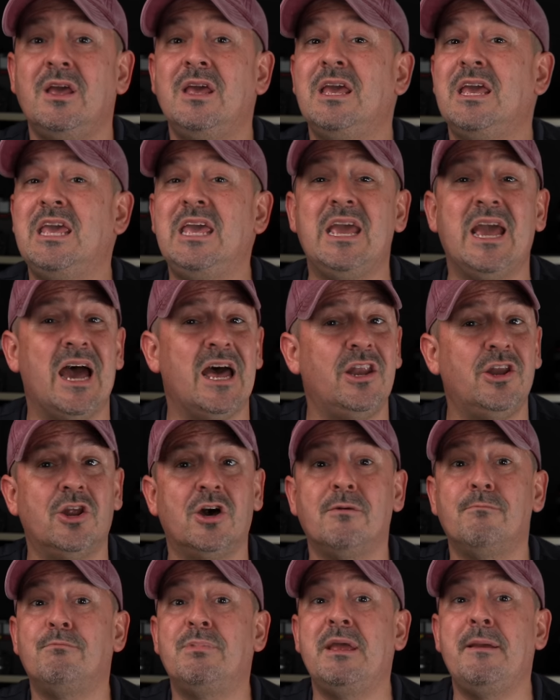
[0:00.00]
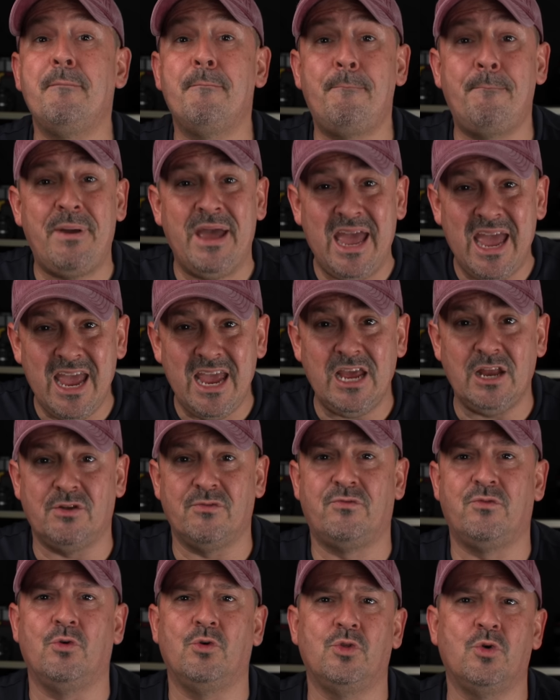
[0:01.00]
He had not been paid
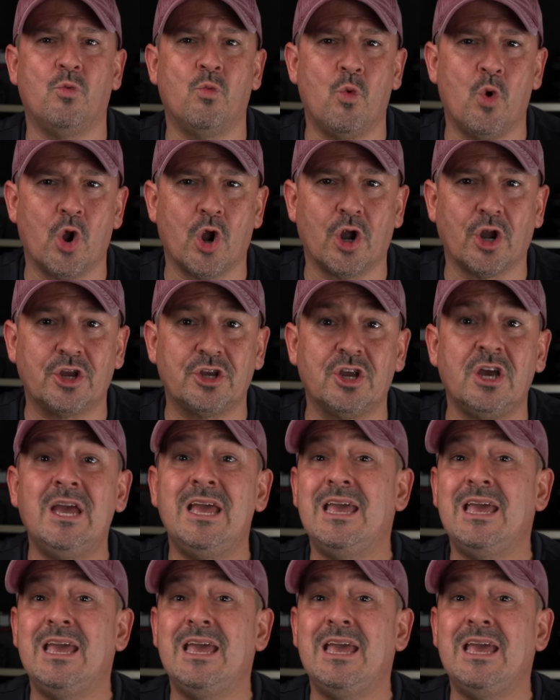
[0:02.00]
for the work.